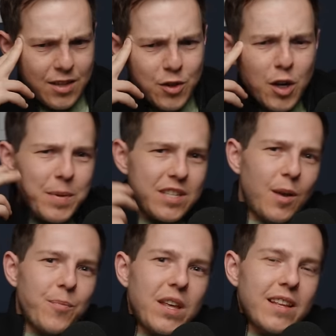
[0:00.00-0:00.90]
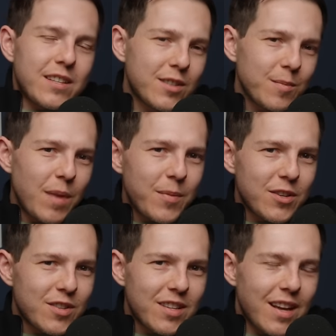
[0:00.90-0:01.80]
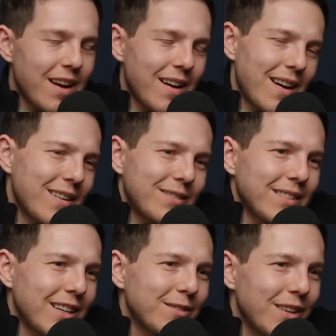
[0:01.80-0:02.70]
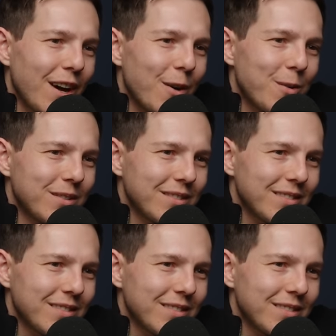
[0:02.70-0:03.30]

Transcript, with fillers: Because there could be something that's maybe just I don't I don't know.